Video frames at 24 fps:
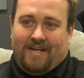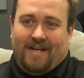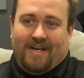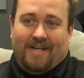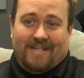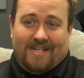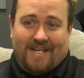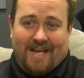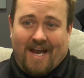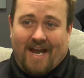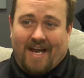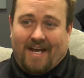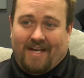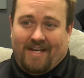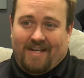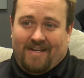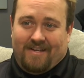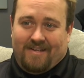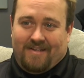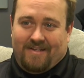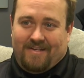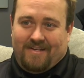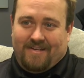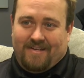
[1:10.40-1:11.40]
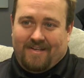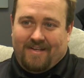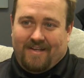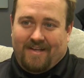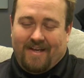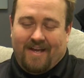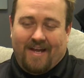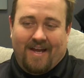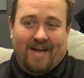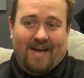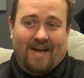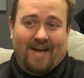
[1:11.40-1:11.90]
a day.
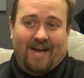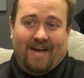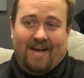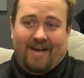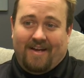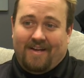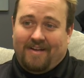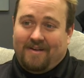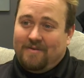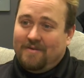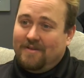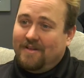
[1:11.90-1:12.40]
And I